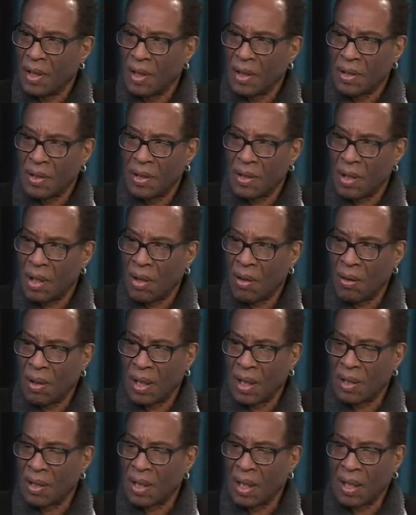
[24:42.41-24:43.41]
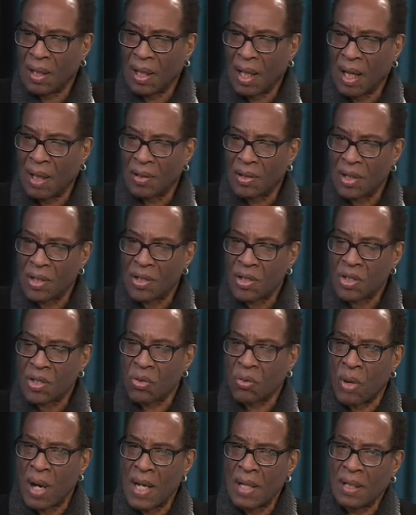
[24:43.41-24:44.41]
you know, and just
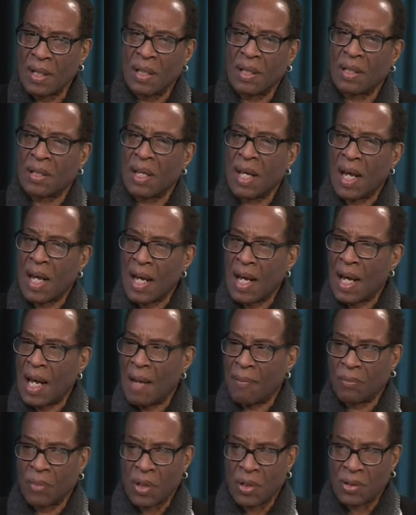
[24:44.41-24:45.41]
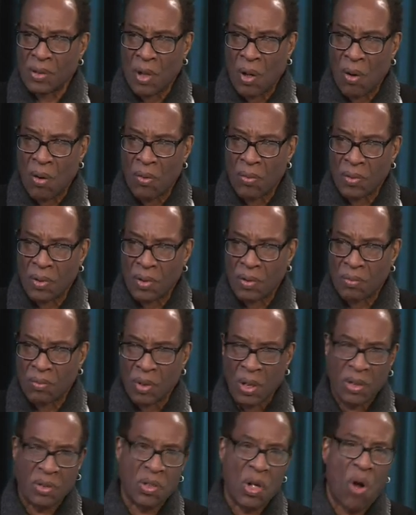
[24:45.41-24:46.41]
straight into the amp with no
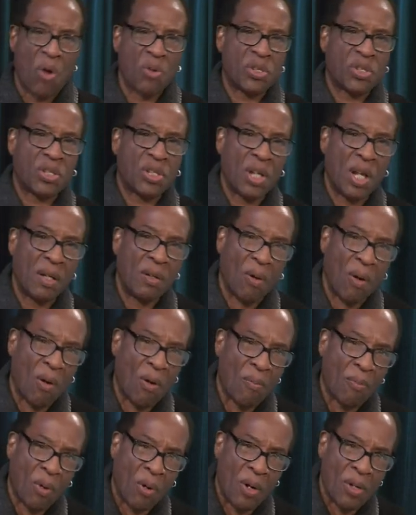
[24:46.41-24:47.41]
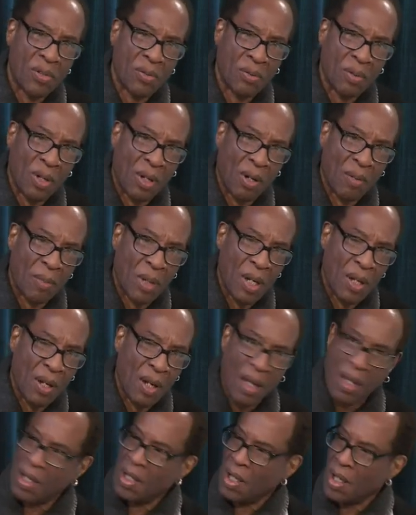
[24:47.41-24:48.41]
shit, homeboys, you hear me?
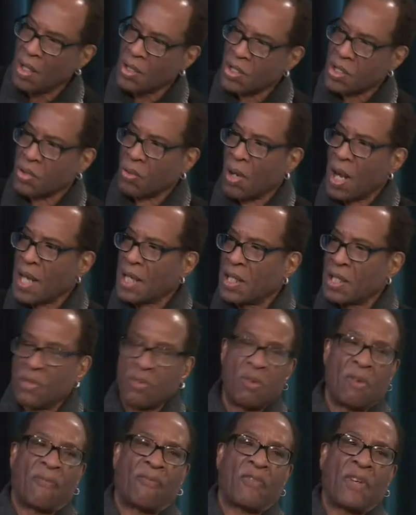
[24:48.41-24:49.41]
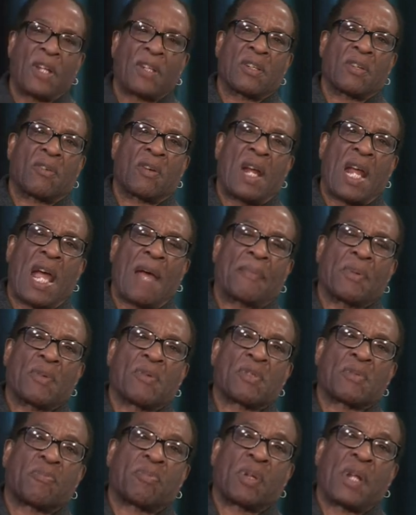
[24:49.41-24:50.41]
Right. Straight into a Fender amp. He
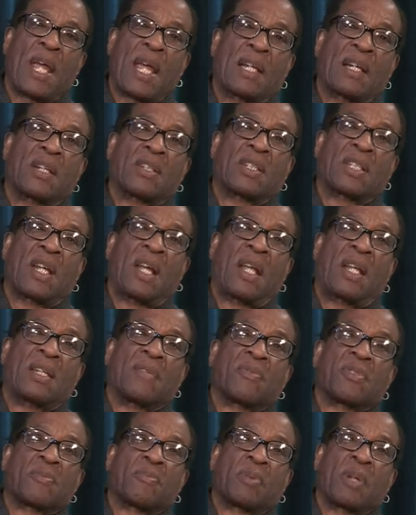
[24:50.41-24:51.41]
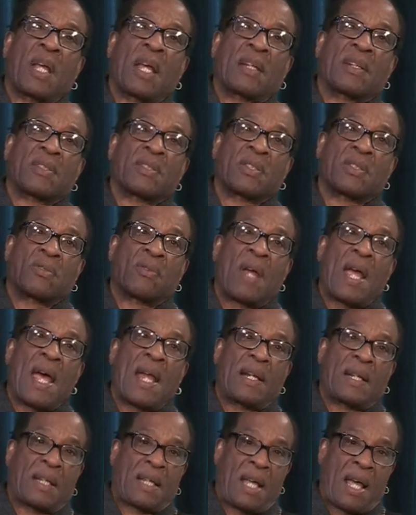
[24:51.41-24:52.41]
was playing a
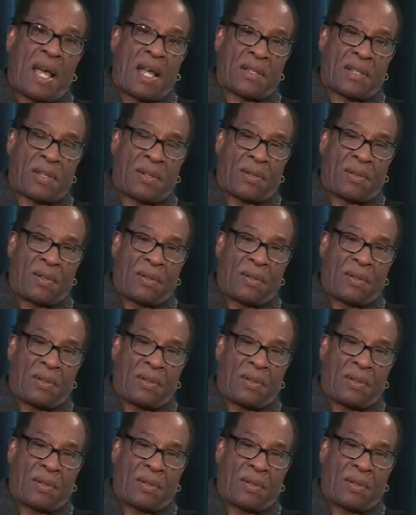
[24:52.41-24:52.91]
Stratocaster,